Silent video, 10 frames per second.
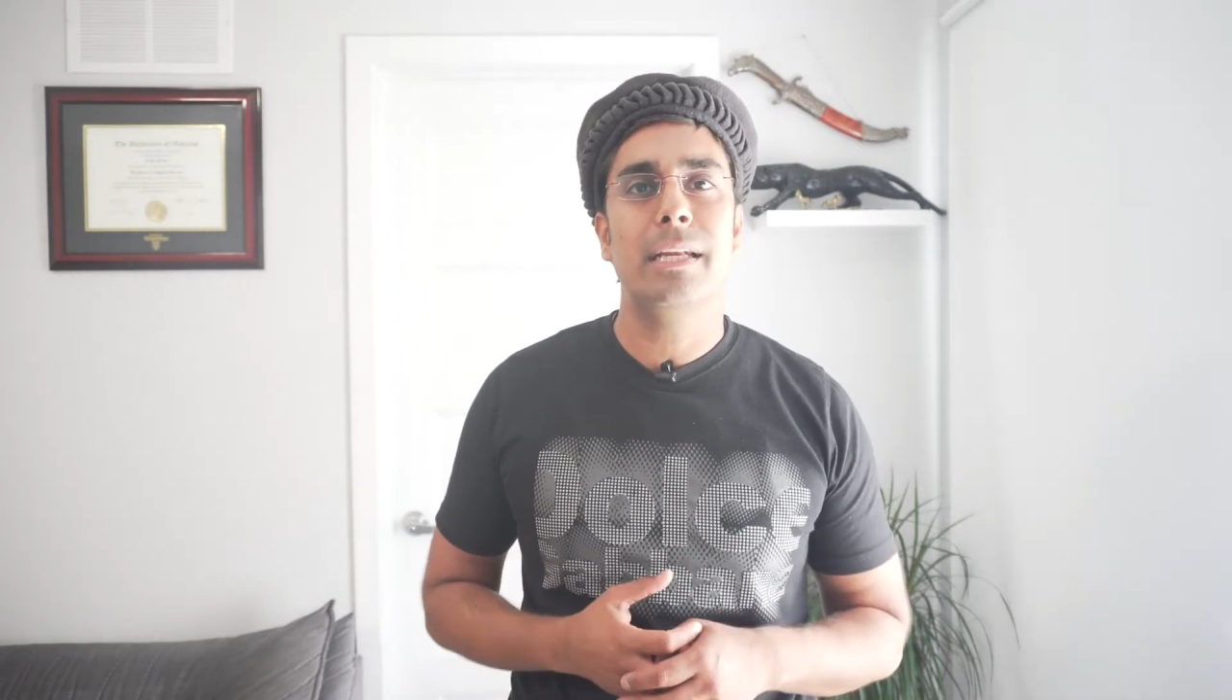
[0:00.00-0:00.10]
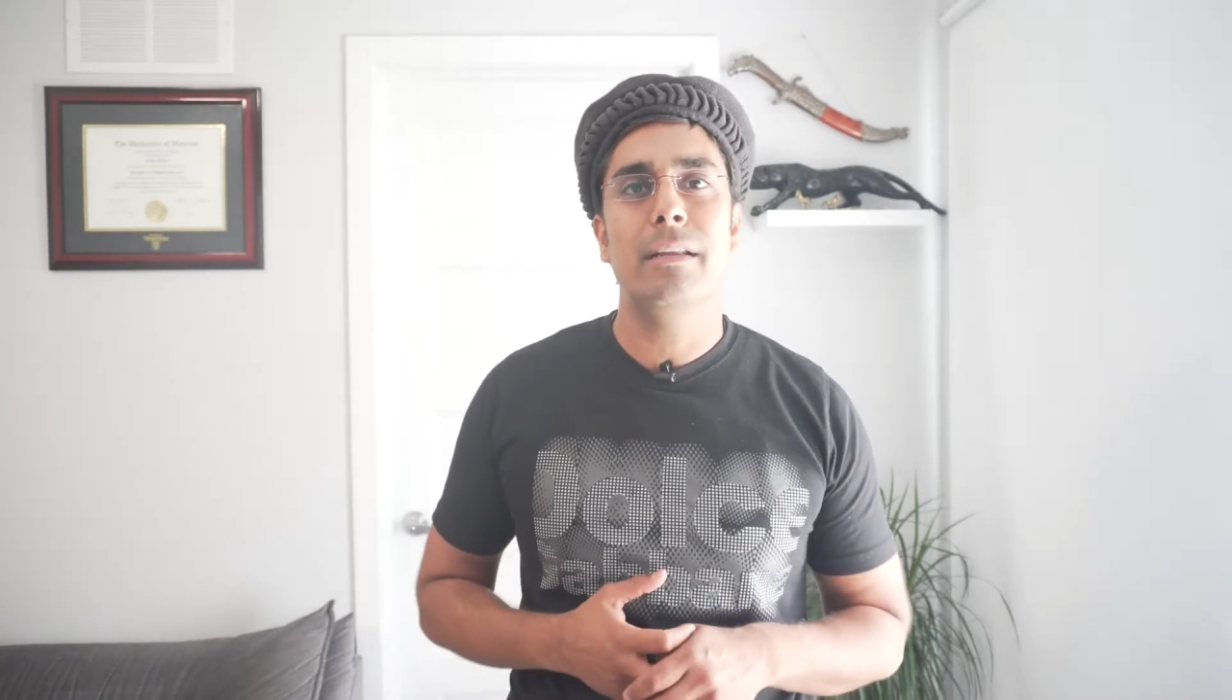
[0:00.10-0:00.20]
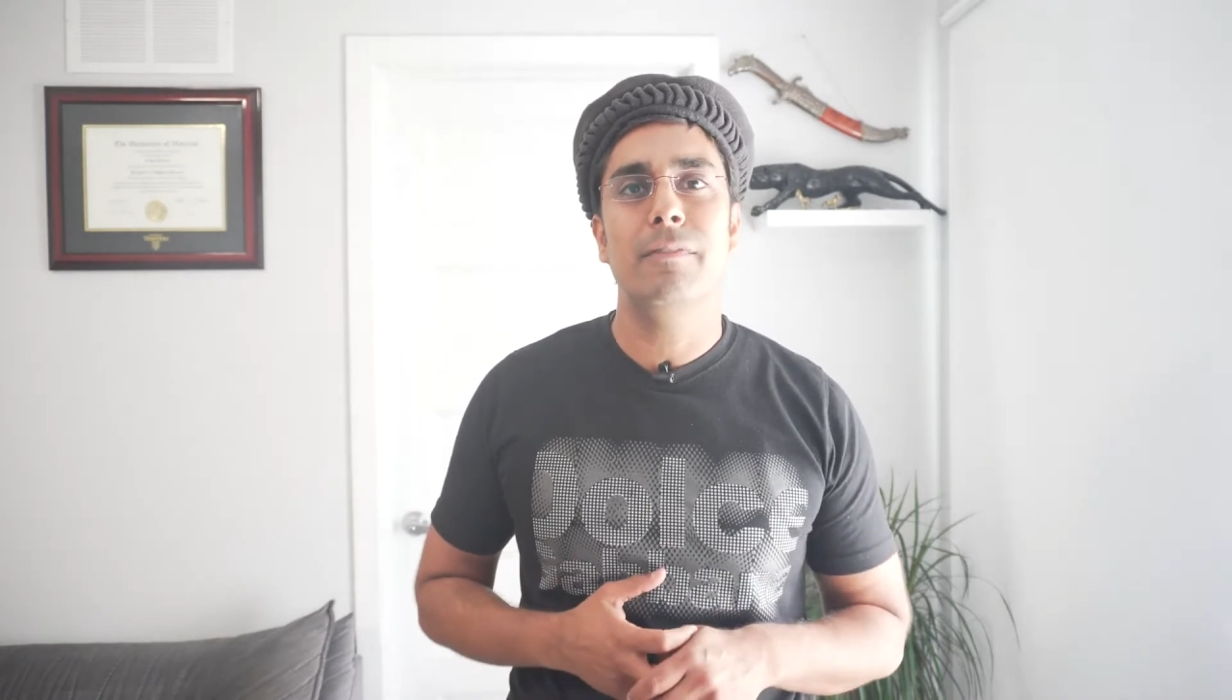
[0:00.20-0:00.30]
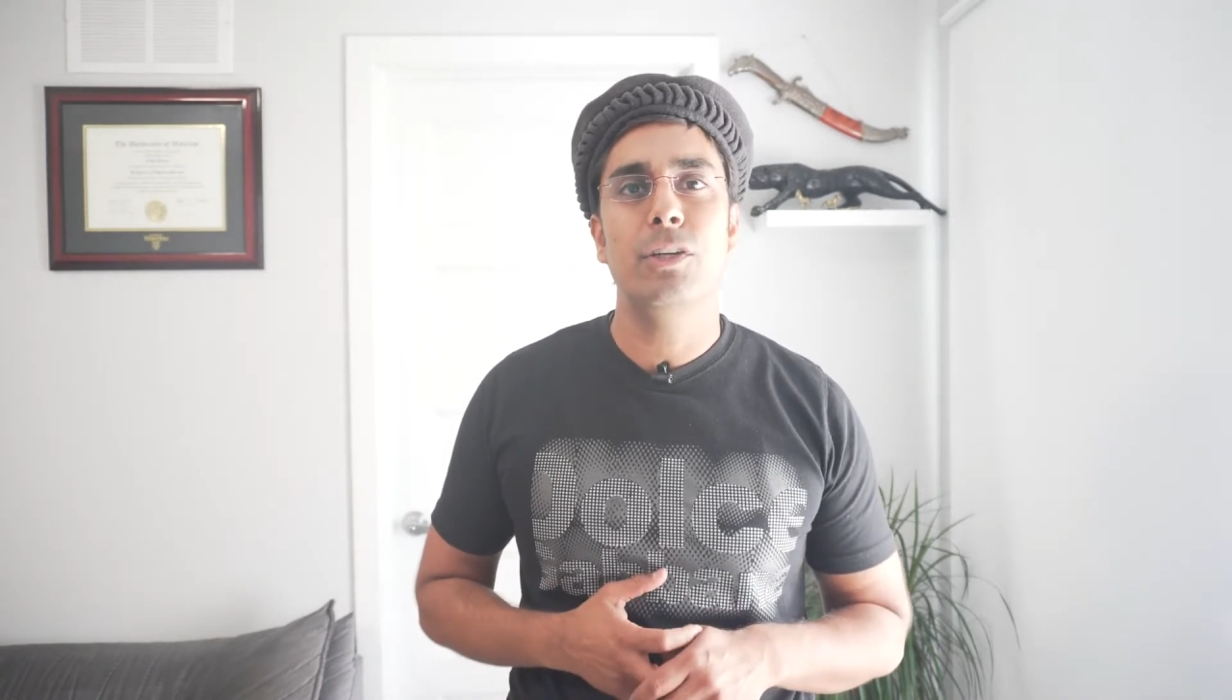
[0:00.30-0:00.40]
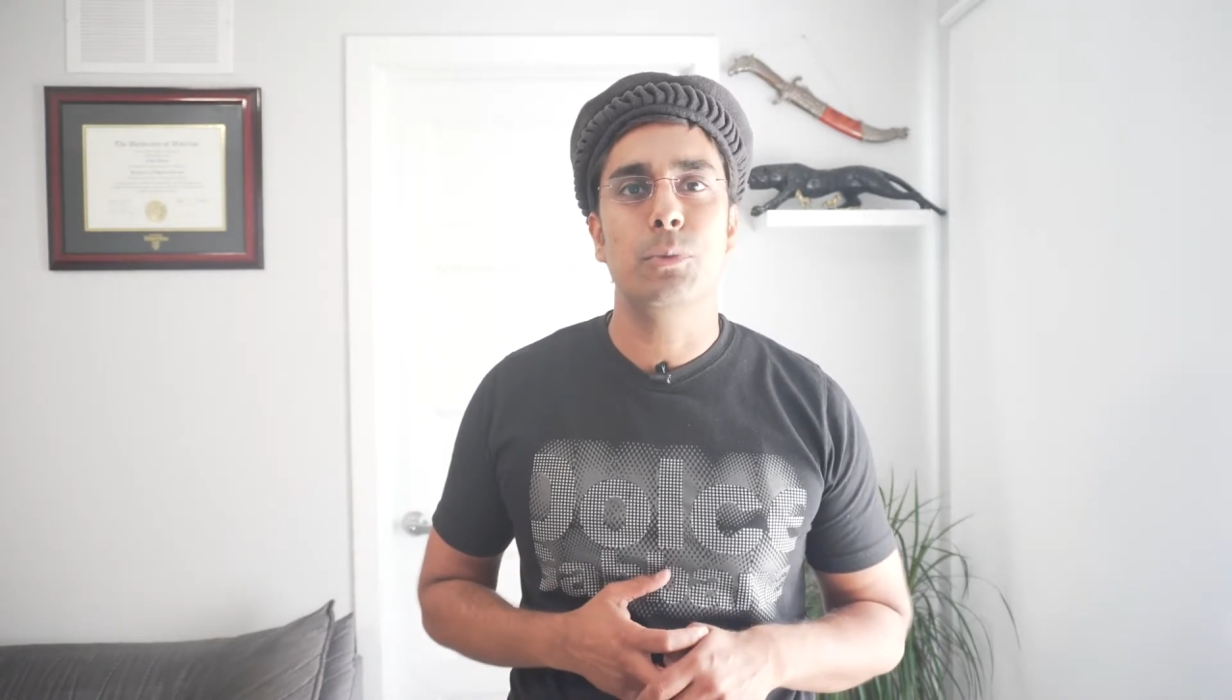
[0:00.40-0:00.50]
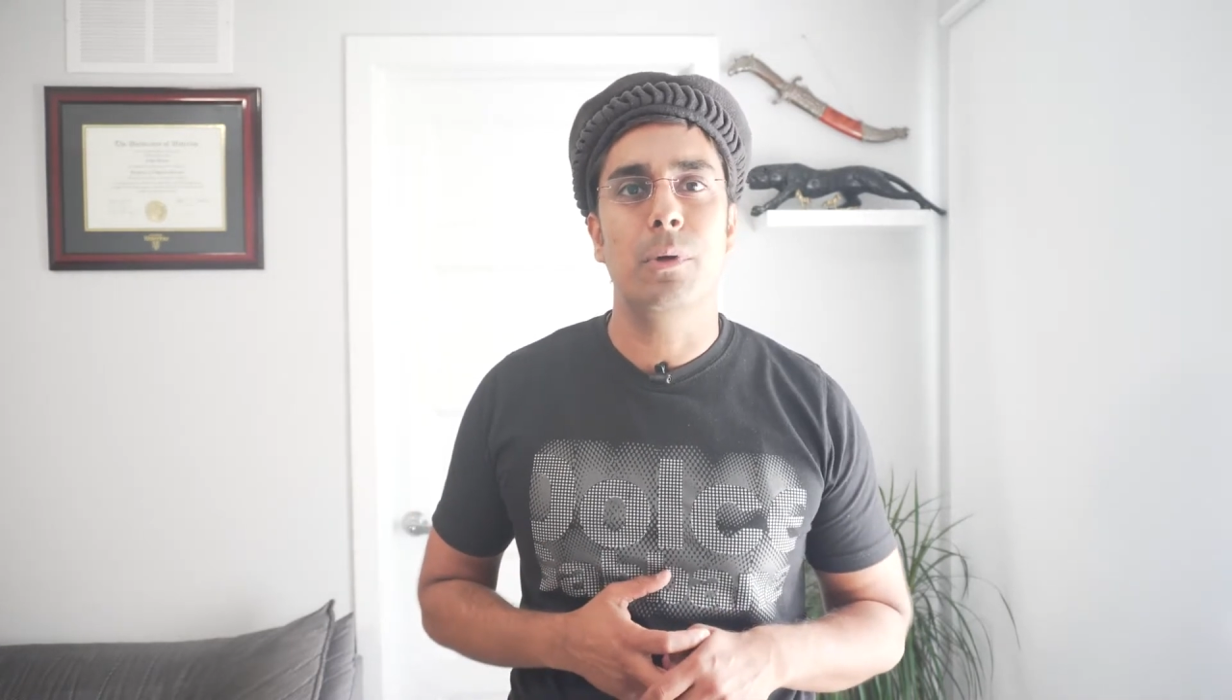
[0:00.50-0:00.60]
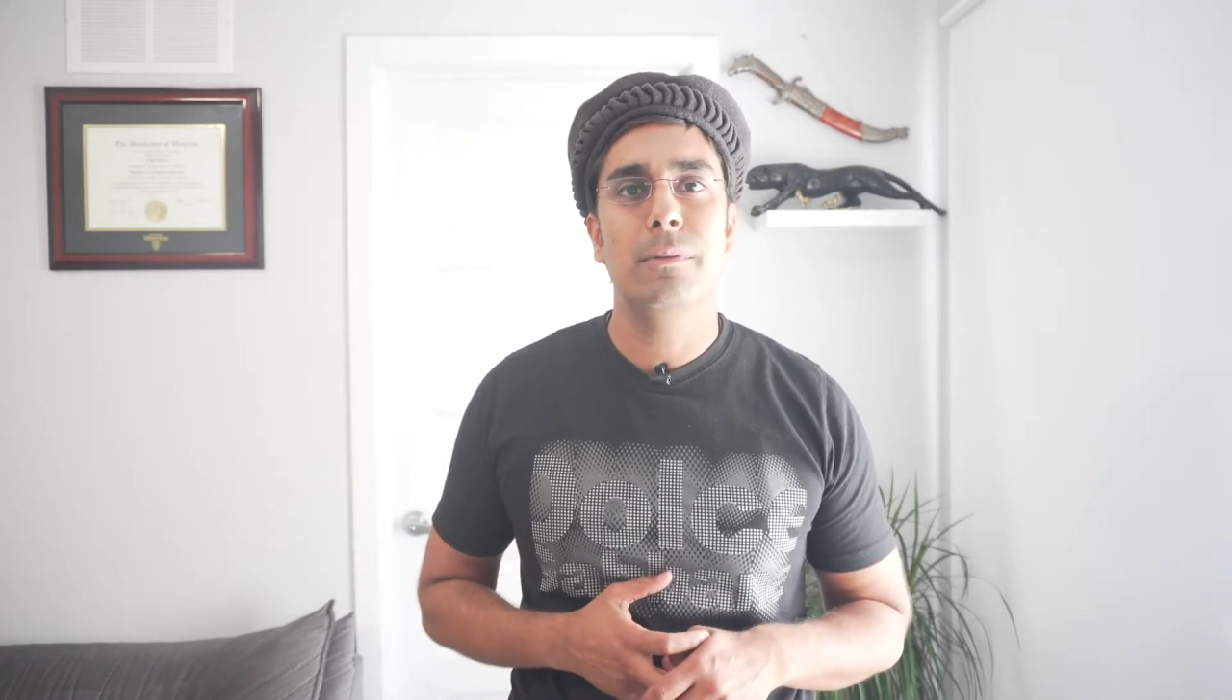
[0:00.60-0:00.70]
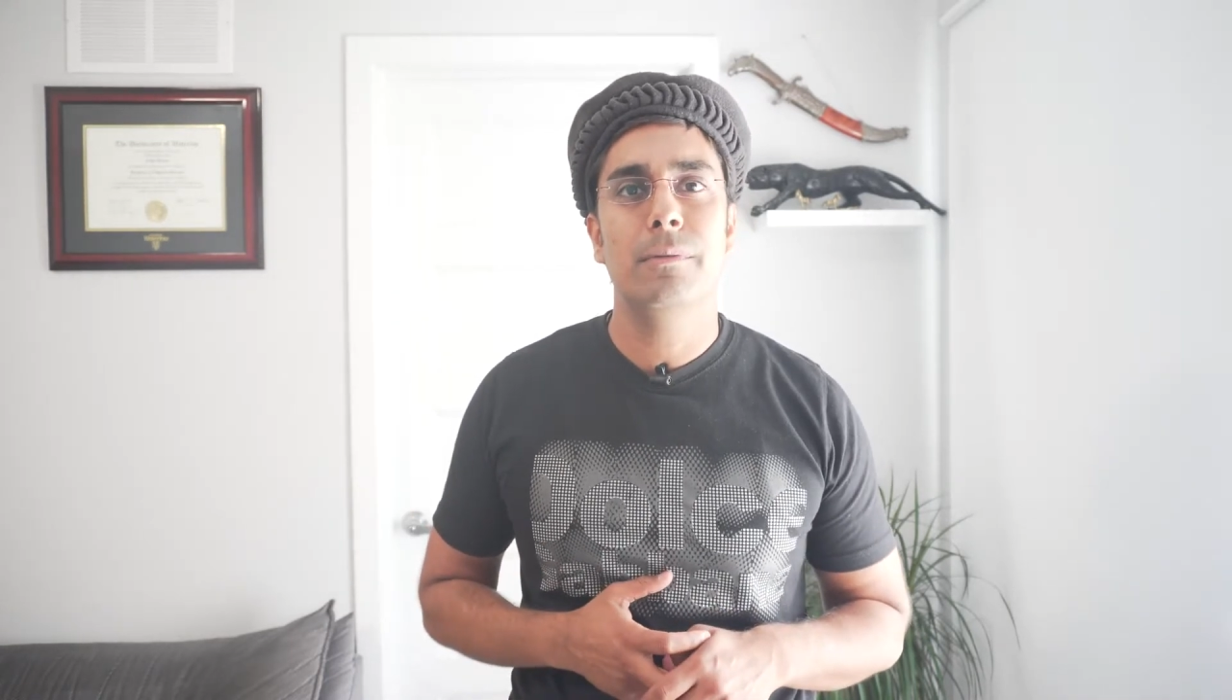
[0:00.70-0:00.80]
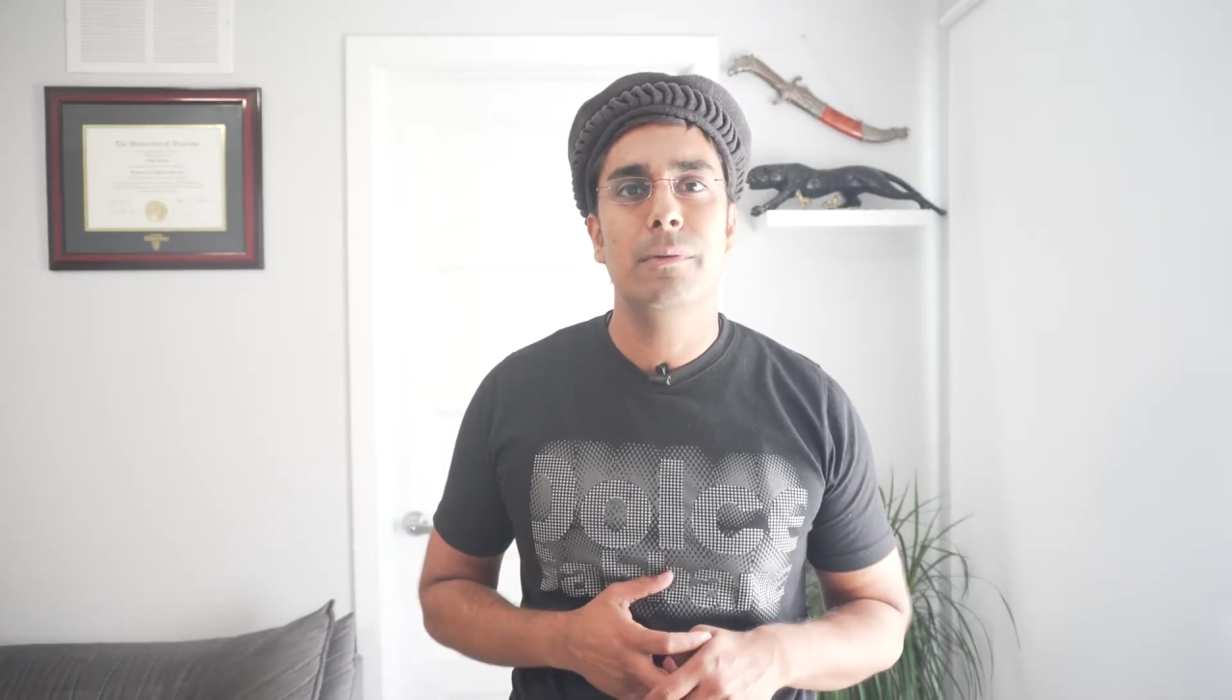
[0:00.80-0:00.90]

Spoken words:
that individual,